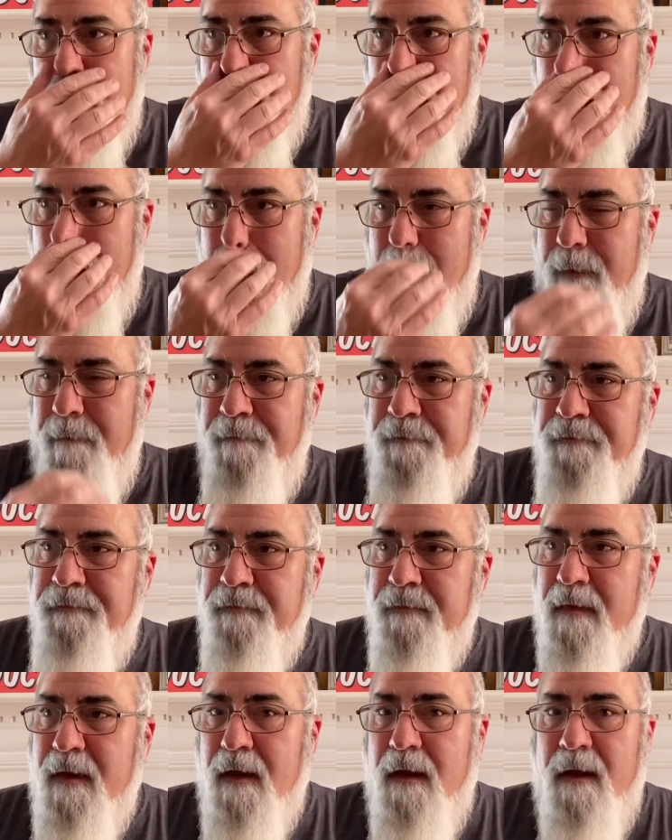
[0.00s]
The
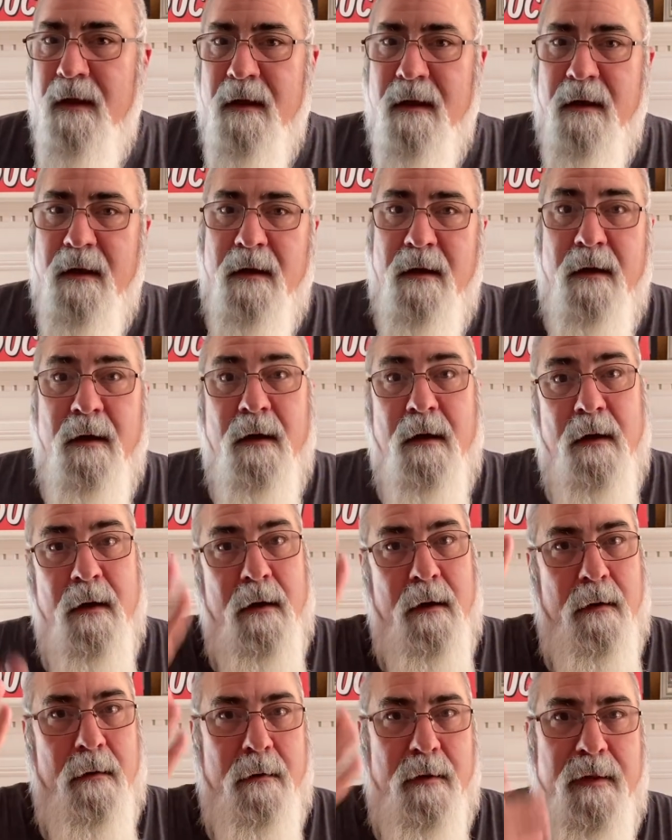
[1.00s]

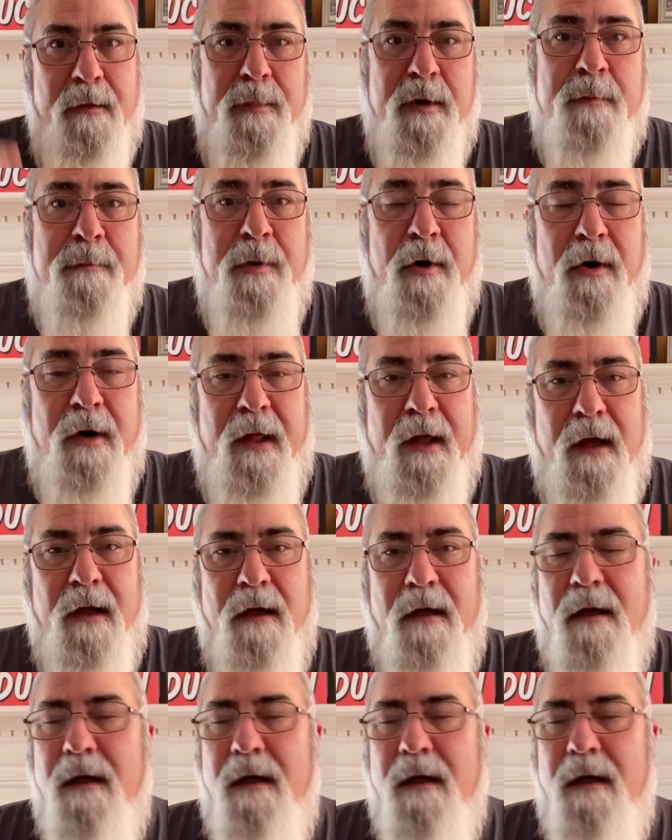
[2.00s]
book burning.